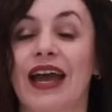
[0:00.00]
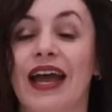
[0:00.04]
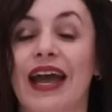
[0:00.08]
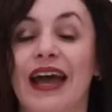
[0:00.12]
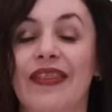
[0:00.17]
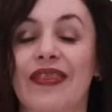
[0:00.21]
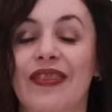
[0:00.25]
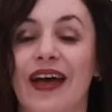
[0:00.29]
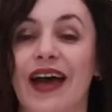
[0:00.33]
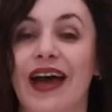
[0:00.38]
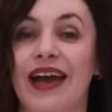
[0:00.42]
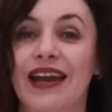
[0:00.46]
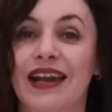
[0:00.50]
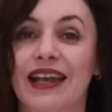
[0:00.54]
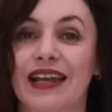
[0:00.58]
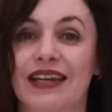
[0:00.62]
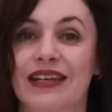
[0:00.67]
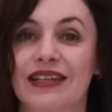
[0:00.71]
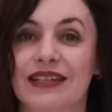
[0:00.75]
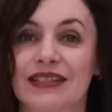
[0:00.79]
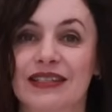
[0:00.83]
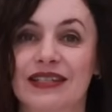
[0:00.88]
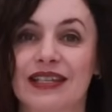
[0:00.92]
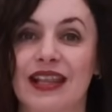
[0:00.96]
and that
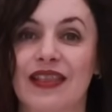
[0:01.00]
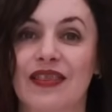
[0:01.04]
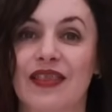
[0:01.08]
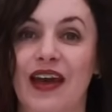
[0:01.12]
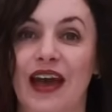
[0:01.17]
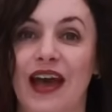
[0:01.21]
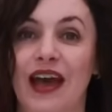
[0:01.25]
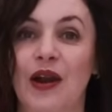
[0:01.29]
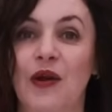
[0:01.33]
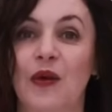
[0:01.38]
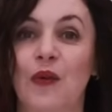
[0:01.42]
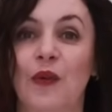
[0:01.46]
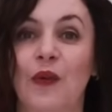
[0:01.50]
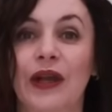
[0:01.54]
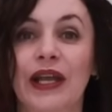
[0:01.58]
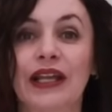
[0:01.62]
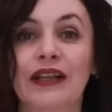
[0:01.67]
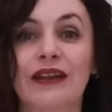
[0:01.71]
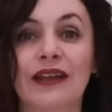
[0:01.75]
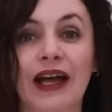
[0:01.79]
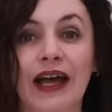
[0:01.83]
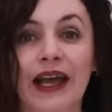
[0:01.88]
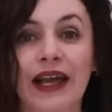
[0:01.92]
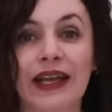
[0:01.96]
is that
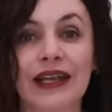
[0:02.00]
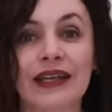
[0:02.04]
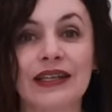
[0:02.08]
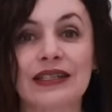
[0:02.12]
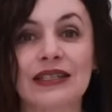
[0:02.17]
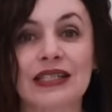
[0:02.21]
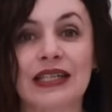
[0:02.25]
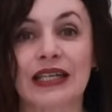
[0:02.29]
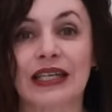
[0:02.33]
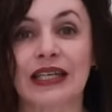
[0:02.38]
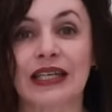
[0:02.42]
we like to